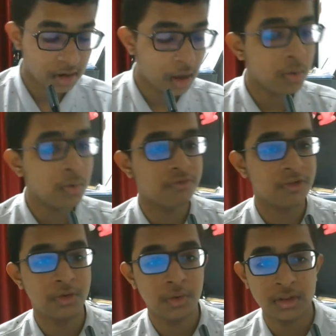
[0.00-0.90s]
Now
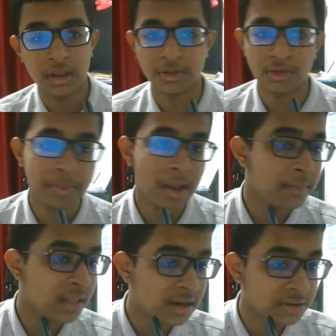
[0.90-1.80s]
for the good thing: super
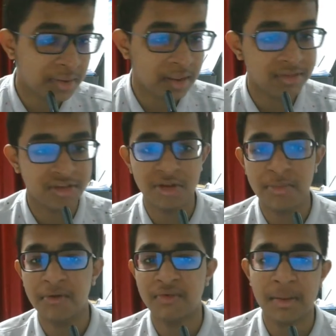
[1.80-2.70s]
AMOLED display, 6
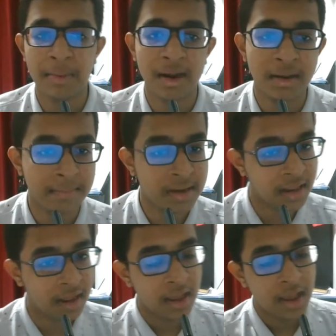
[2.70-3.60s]
GB of RAM, and
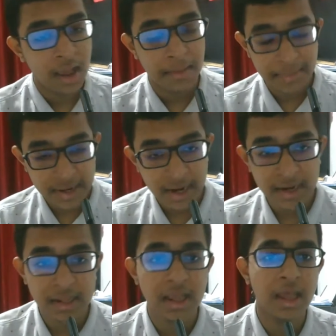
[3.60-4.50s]

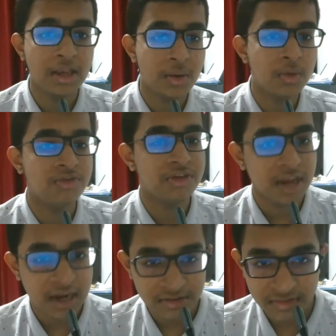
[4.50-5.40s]
MediaTek Helio
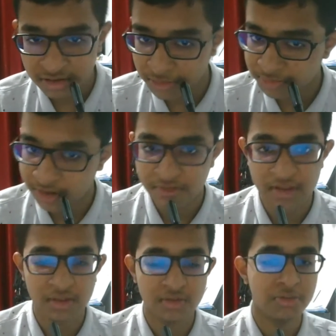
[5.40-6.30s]
G95 chipset,
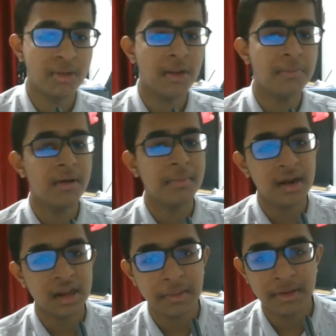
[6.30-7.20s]
5000 mAh
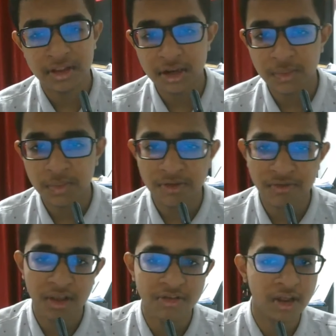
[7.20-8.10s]
battery capacity with the
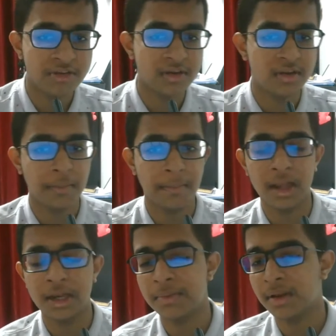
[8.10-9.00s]
fast charging
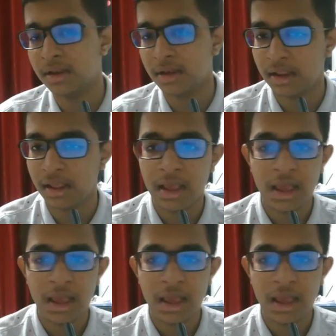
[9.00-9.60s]
compatibility,